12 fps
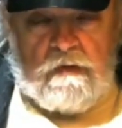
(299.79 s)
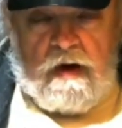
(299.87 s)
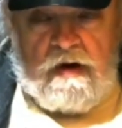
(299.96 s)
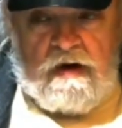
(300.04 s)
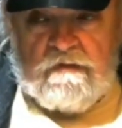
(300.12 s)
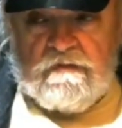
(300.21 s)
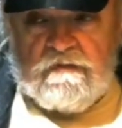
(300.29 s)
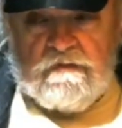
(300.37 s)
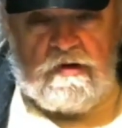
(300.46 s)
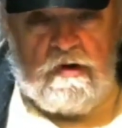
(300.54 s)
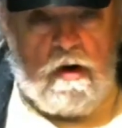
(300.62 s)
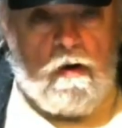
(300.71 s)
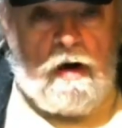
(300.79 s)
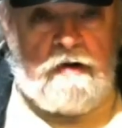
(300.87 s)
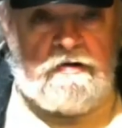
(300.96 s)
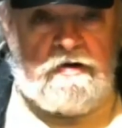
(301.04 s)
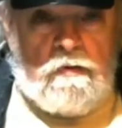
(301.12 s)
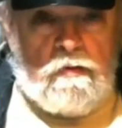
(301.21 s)
no
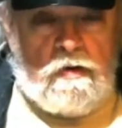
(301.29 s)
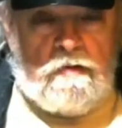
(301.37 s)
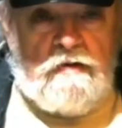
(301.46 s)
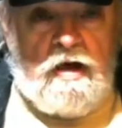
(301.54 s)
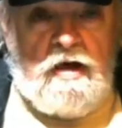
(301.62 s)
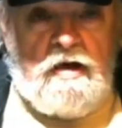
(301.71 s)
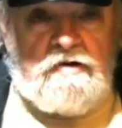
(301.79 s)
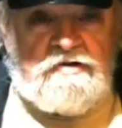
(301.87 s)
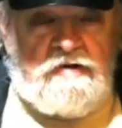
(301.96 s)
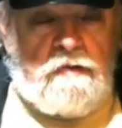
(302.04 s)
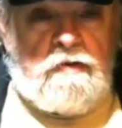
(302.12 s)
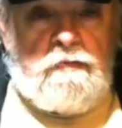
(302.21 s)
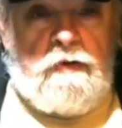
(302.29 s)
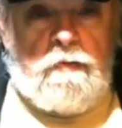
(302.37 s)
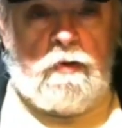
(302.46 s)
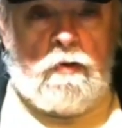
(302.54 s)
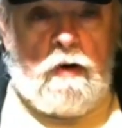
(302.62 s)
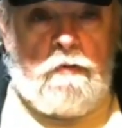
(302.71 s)
idea where. Some of the
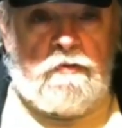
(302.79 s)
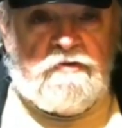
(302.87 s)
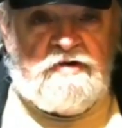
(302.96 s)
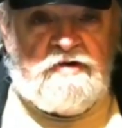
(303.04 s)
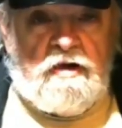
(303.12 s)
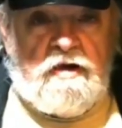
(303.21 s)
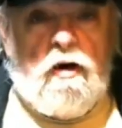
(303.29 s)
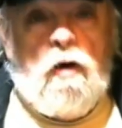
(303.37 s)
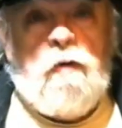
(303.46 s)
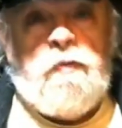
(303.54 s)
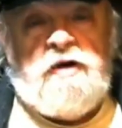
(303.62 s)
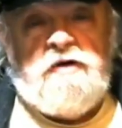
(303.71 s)
people were obviously at home